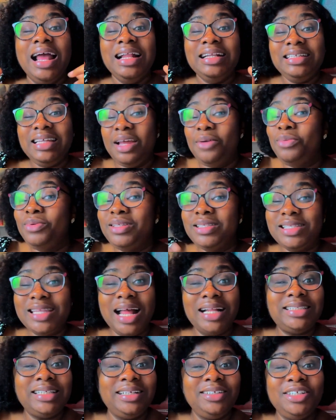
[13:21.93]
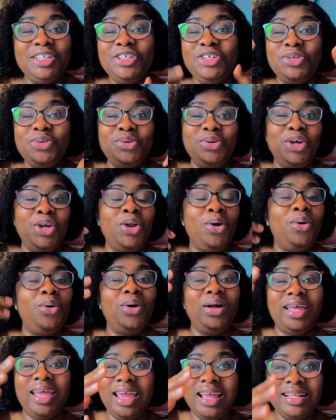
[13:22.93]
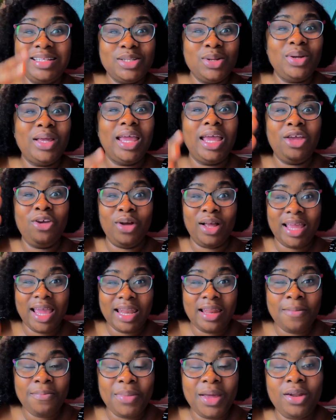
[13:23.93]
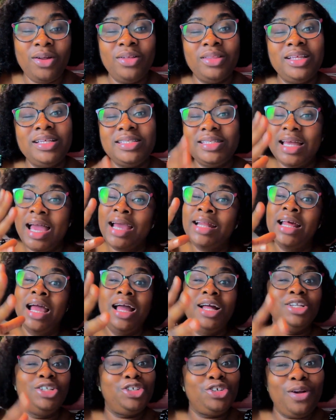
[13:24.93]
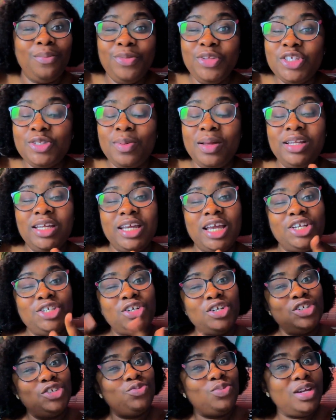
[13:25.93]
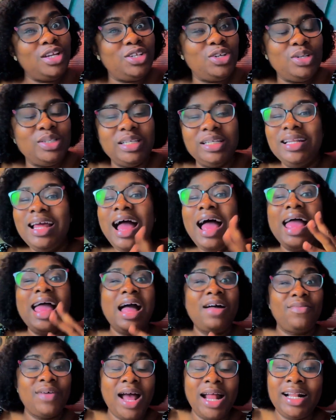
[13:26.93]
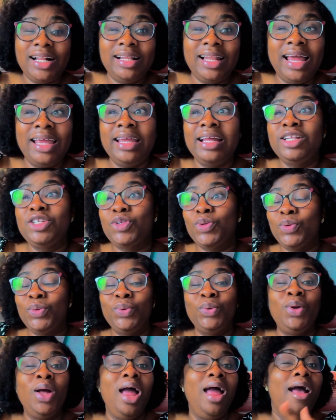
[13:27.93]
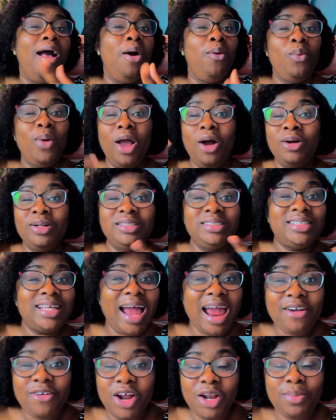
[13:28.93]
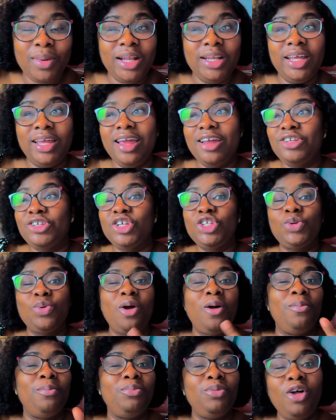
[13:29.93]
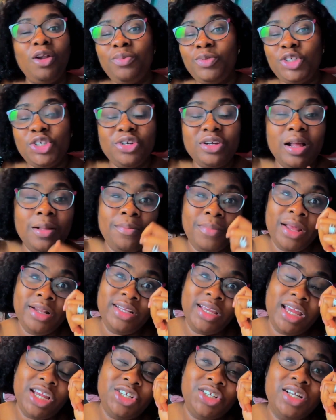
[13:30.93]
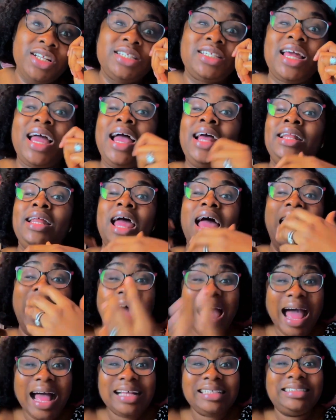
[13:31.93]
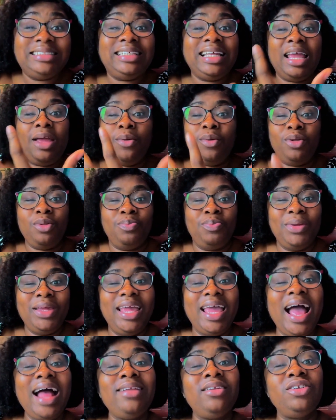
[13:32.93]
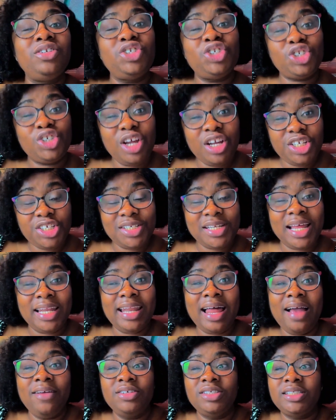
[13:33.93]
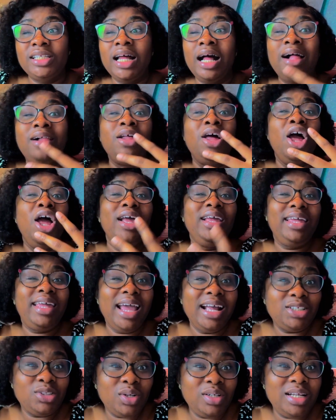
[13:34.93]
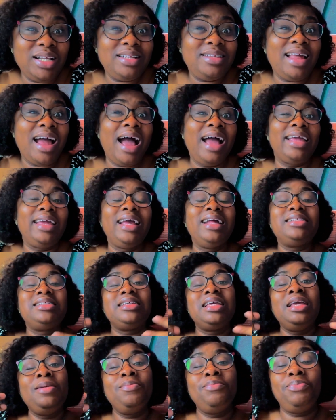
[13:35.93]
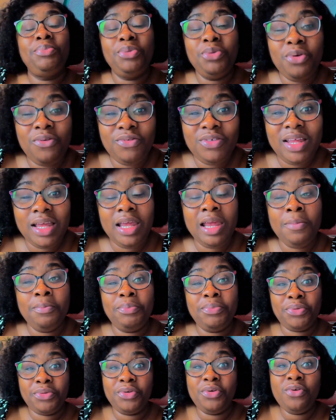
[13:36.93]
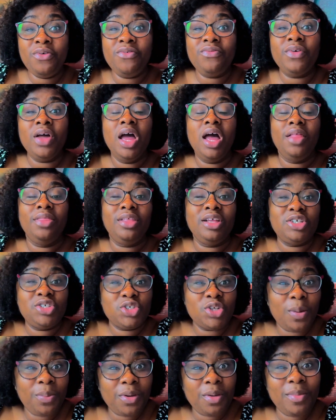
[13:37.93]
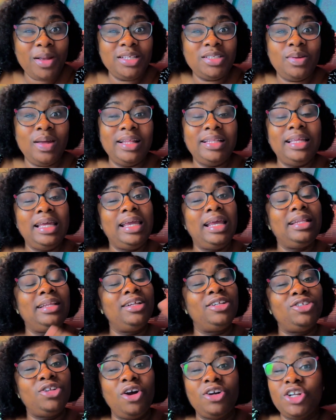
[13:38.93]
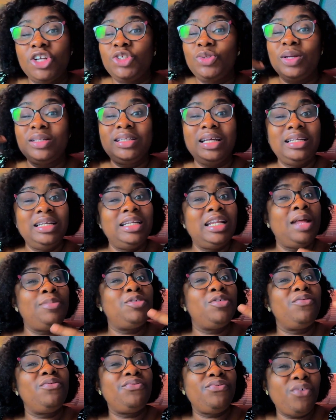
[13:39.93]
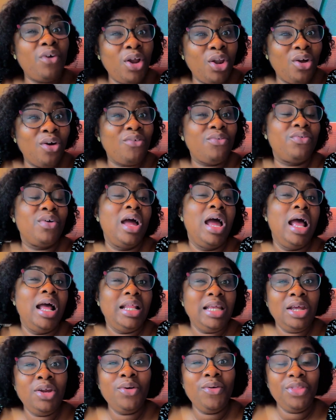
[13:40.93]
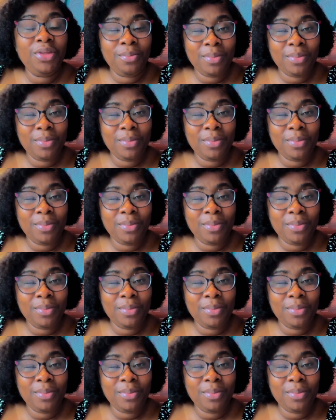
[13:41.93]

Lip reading: they will start telling you, okay, it's okay, you're getting better on this side, drop these medications, reduce it. I have had clients who were on thyroid medications, were on blood sugar medications, and as they began to change their lifestyle, get on a diet, improve the supplements they were taking, the doctors were telling them to fall off, the